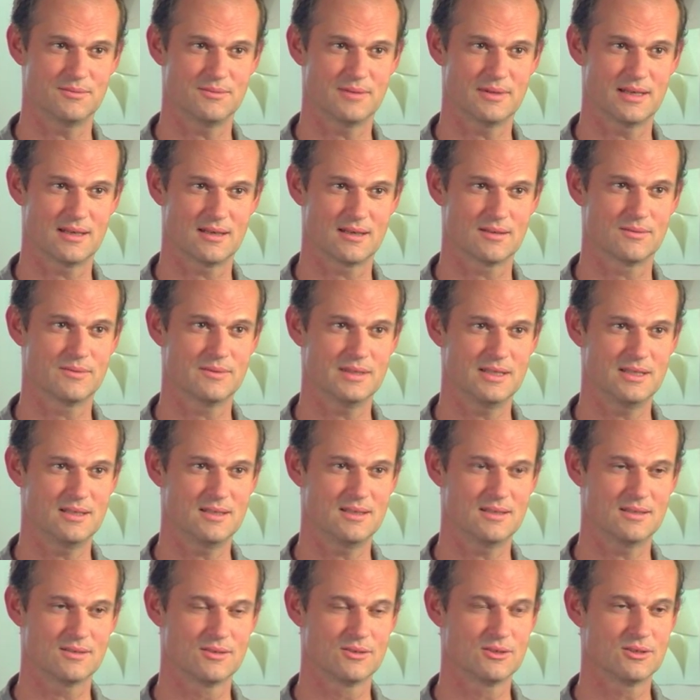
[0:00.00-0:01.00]
where
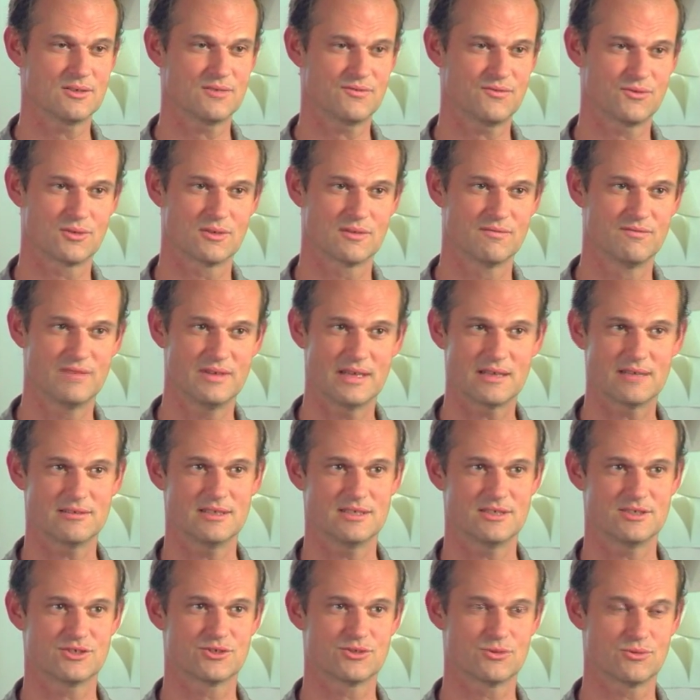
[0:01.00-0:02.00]
we look for very
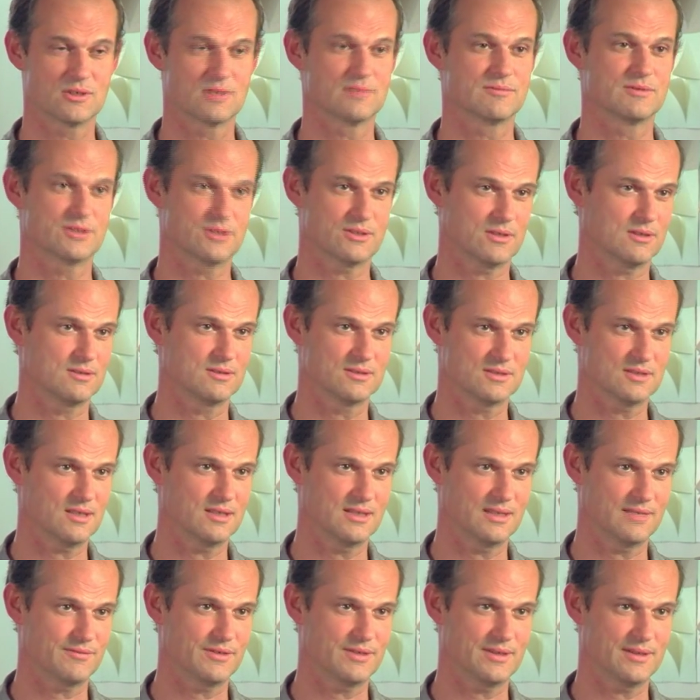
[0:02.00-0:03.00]
short returns
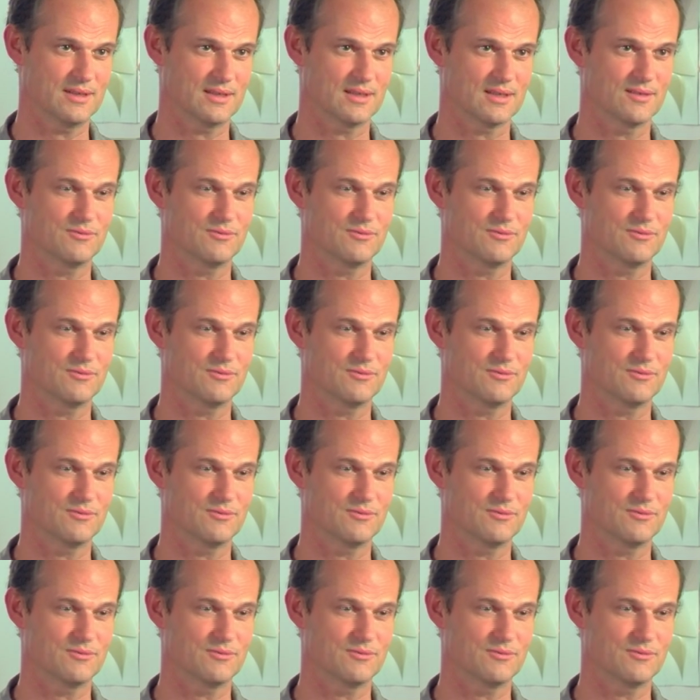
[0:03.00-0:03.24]
on everything.